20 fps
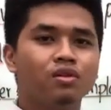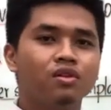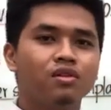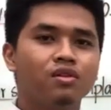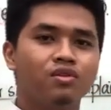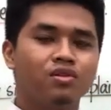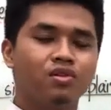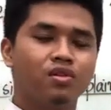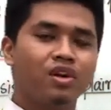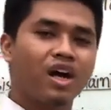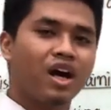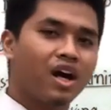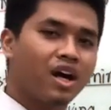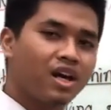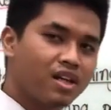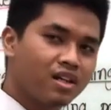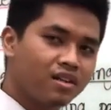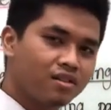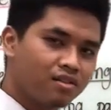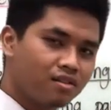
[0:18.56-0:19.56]

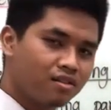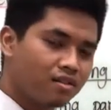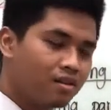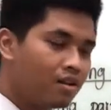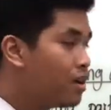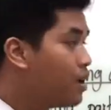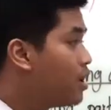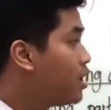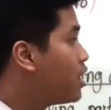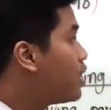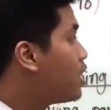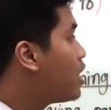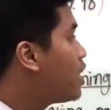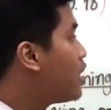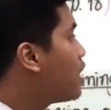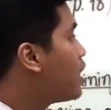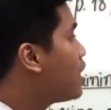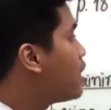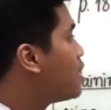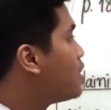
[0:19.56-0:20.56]
tonight.
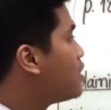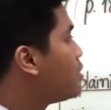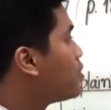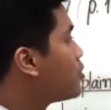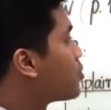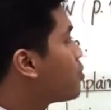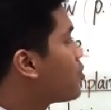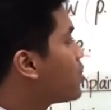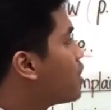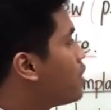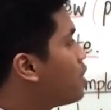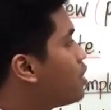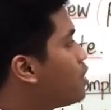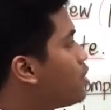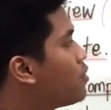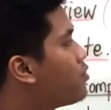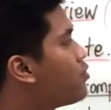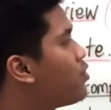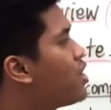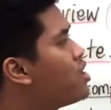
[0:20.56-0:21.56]
And
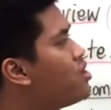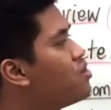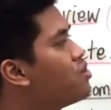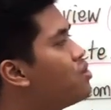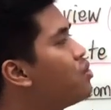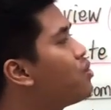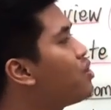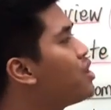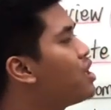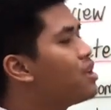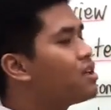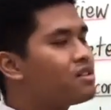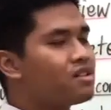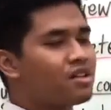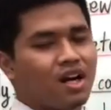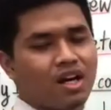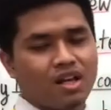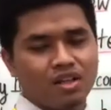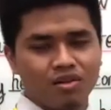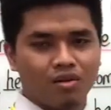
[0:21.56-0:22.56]
when you read the
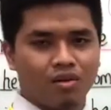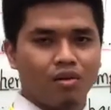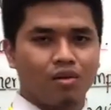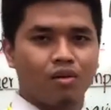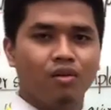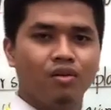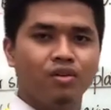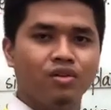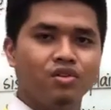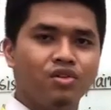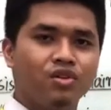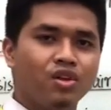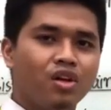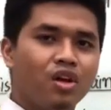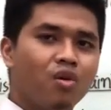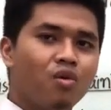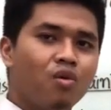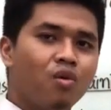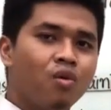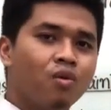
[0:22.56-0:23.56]
title, do you
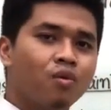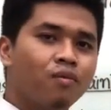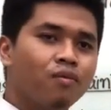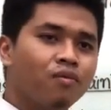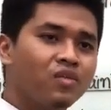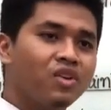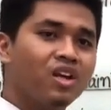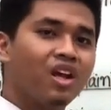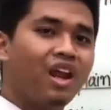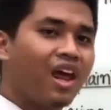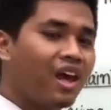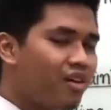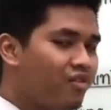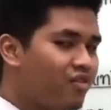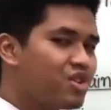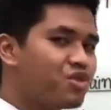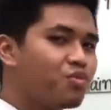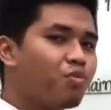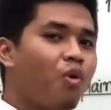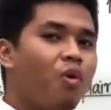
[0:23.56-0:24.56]
know the
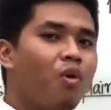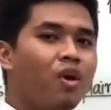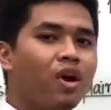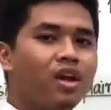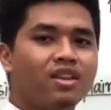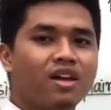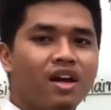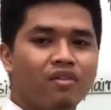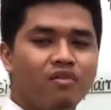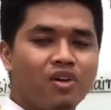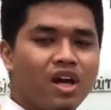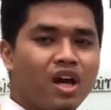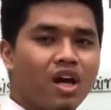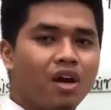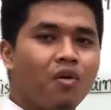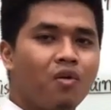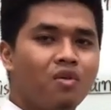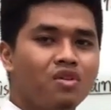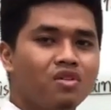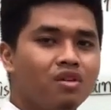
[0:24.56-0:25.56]
language point that we
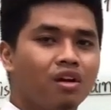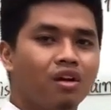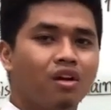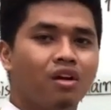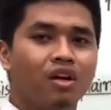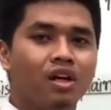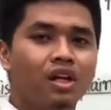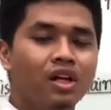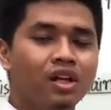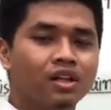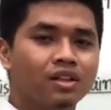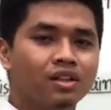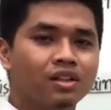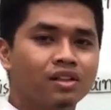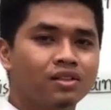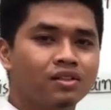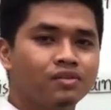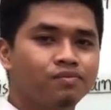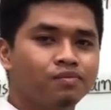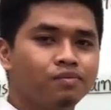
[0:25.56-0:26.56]
are going to learn?
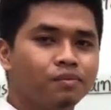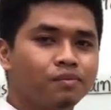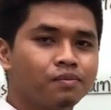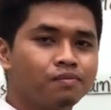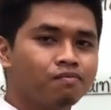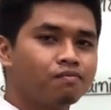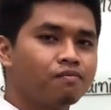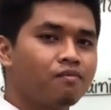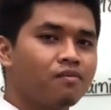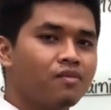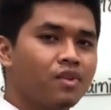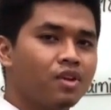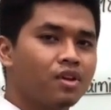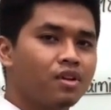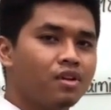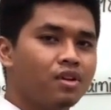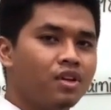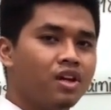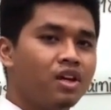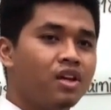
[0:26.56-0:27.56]

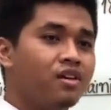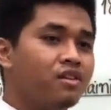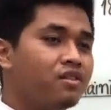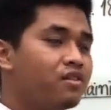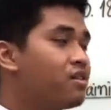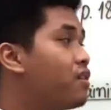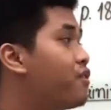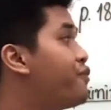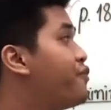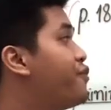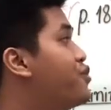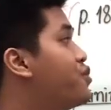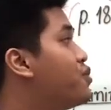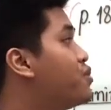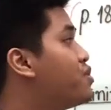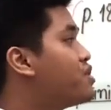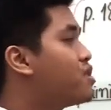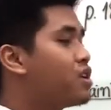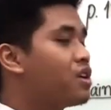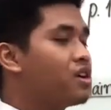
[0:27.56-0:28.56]
It is a
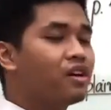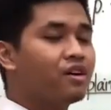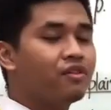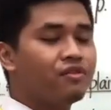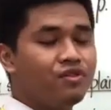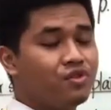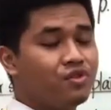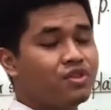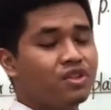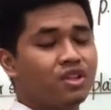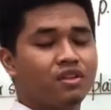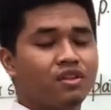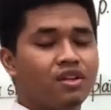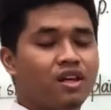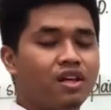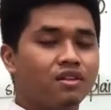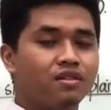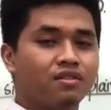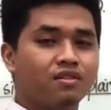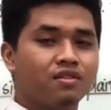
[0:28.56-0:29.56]
future
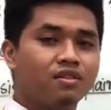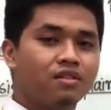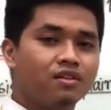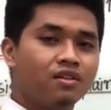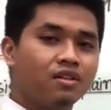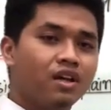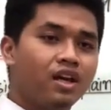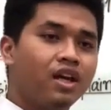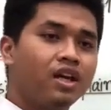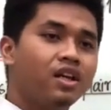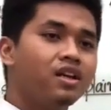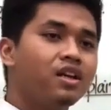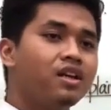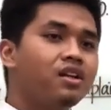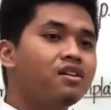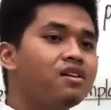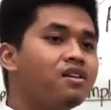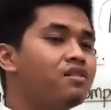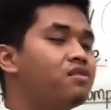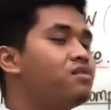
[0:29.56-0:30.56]
tense. And
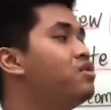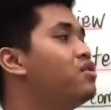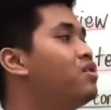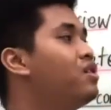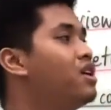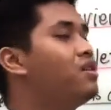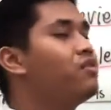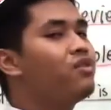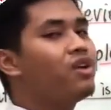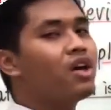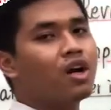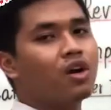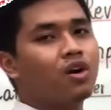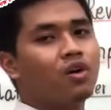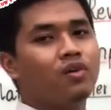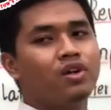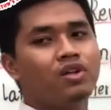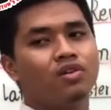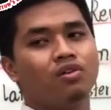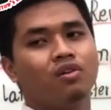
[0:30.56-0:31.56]
in this unit, we are
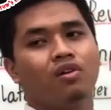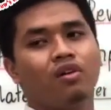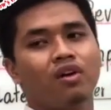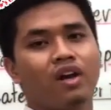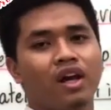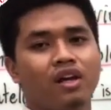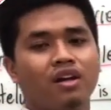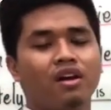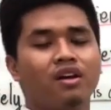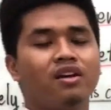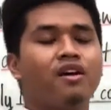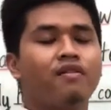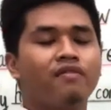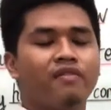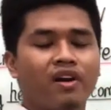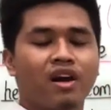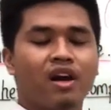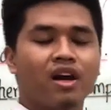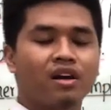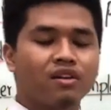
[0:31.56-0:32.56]
going to look at a
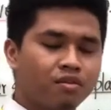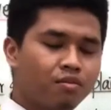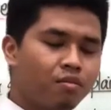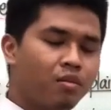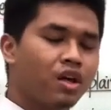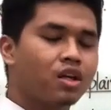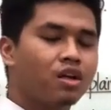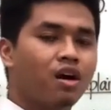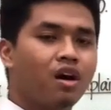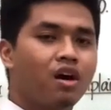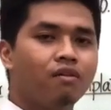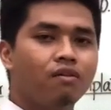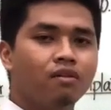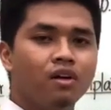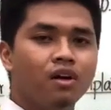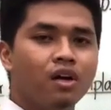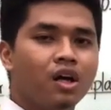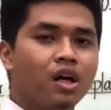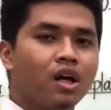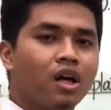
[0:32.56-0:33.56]
different aspect
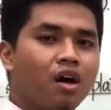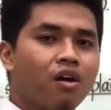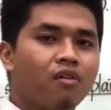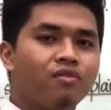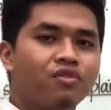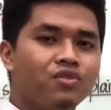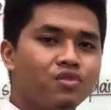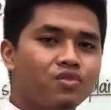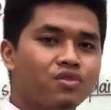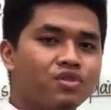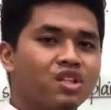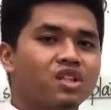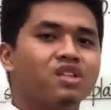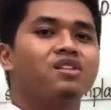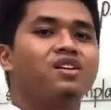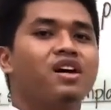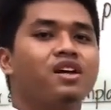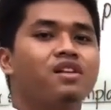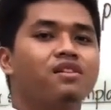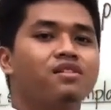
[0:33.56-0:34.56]
of
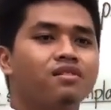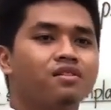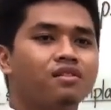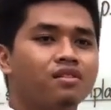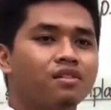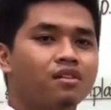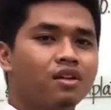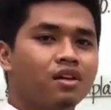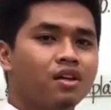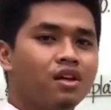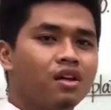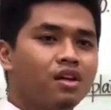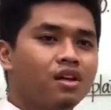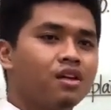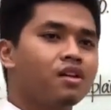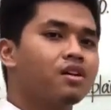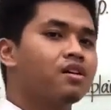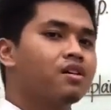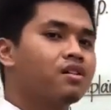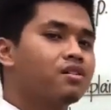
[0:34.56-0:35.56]
future tense.
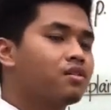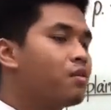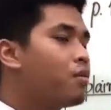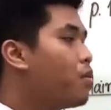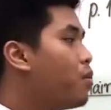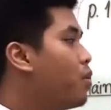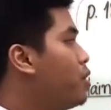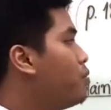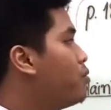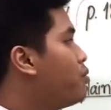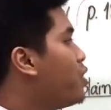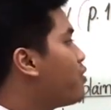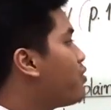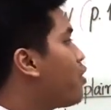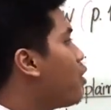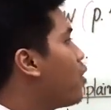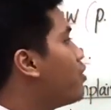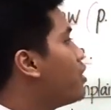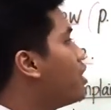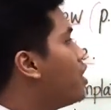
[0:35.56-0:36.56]
So
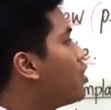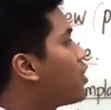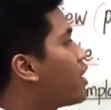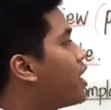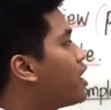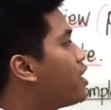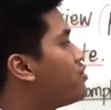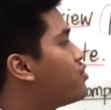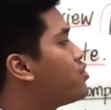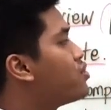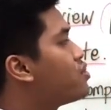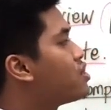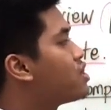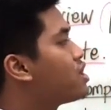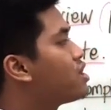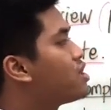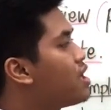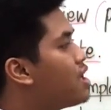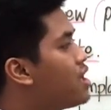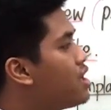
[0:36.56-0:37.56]
before we look at the
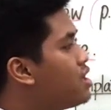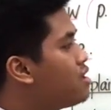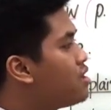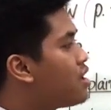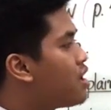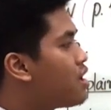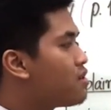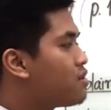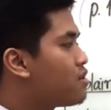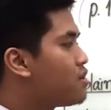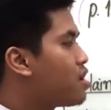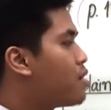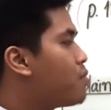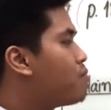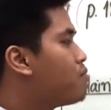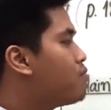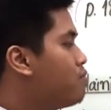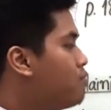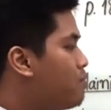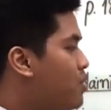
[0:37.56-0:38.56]
future tense, there are
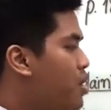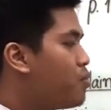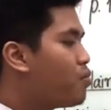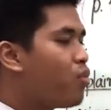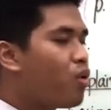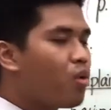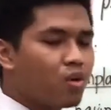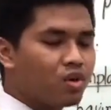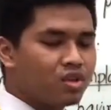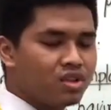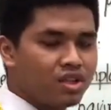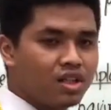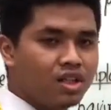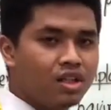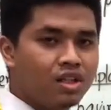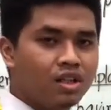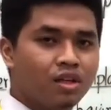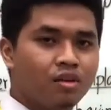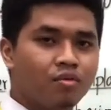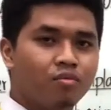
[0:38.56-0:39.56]
some
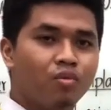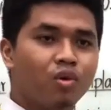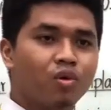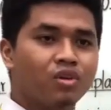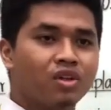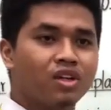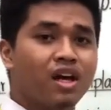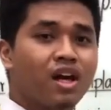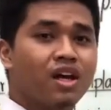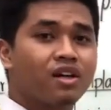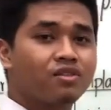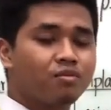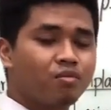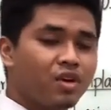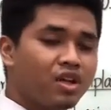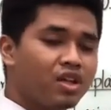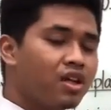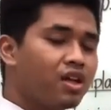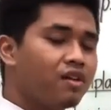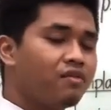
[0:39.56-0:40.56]
important
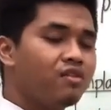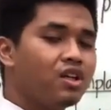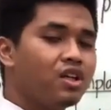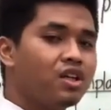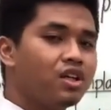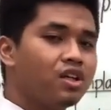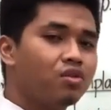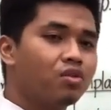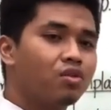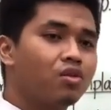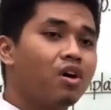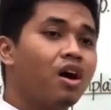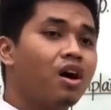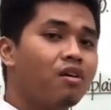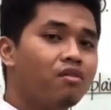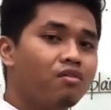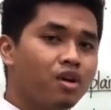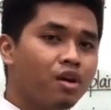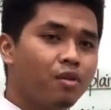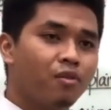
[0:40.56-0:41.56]
aspects that we need to
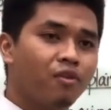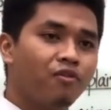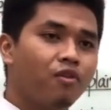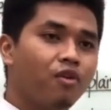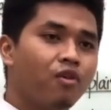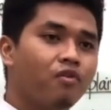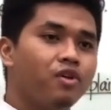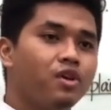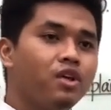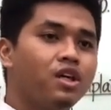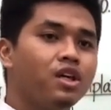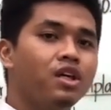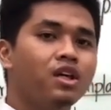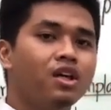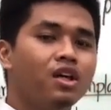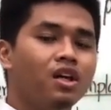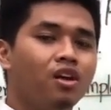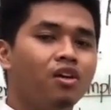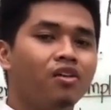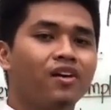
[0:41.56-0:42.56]
cover before we
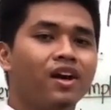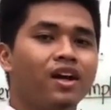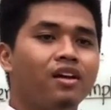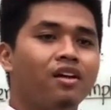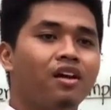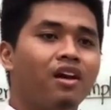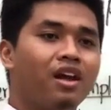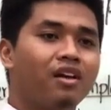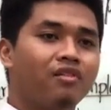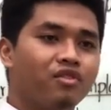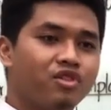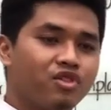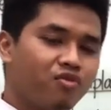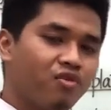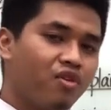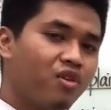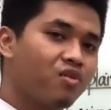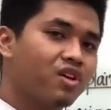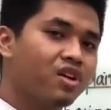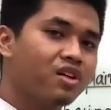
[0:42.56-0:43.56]
look at the language
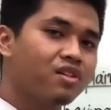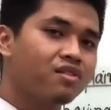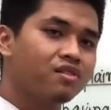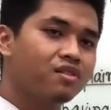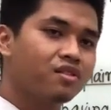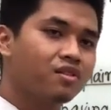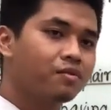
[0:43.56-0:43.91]
focus.